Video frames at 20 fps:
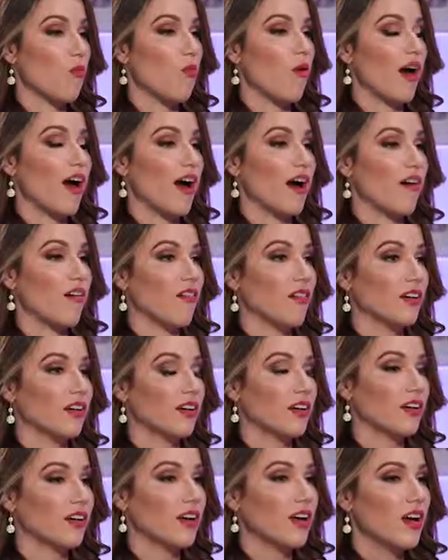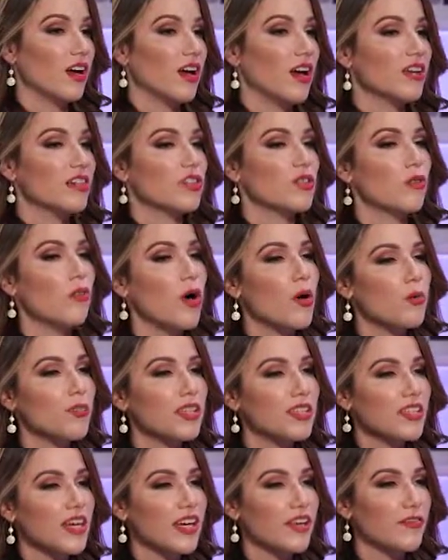Wow. So what will
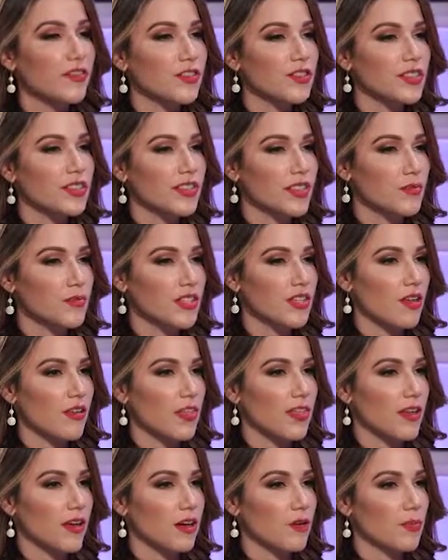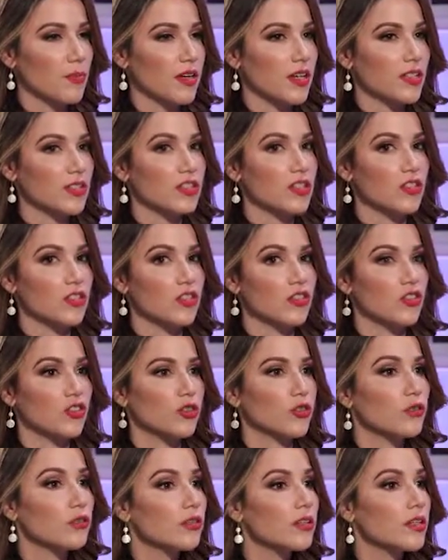it take for stem cell therapies to
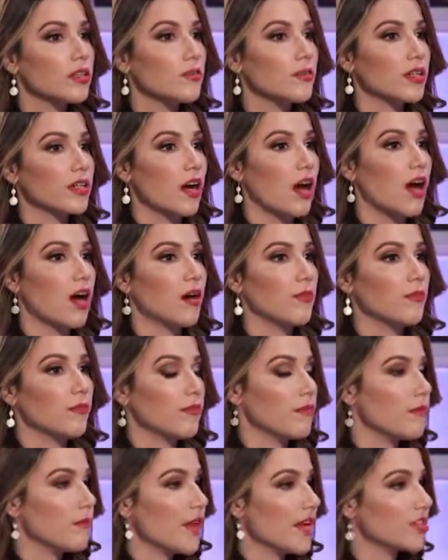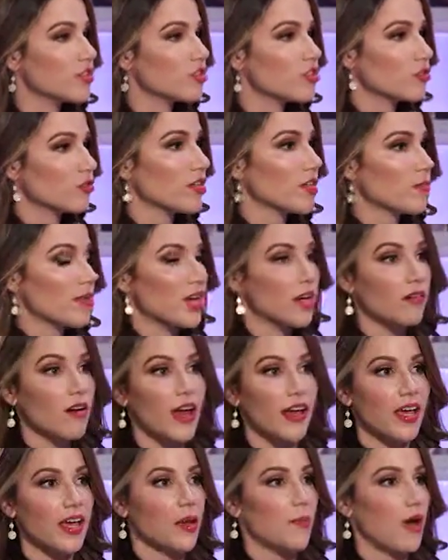truly become mainstream? Here
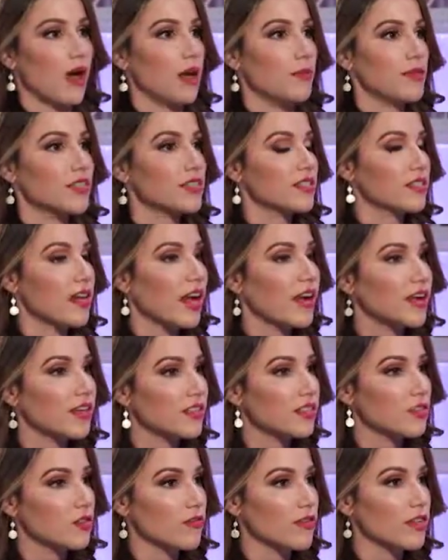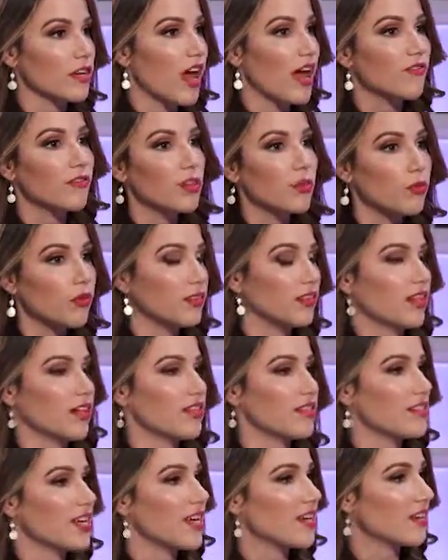I am, I'm excited so that everyone
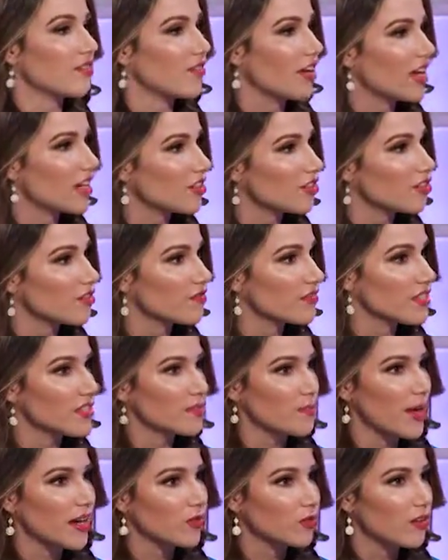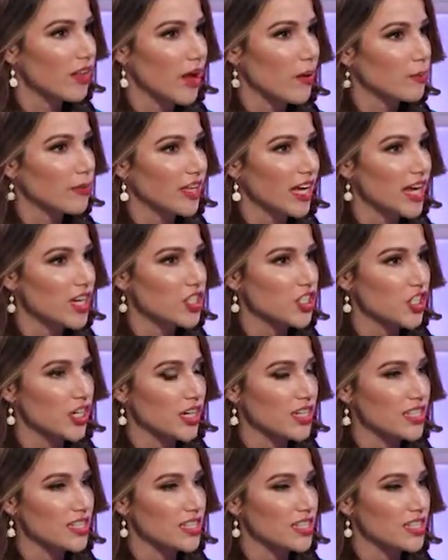can take advantage of these medical applications.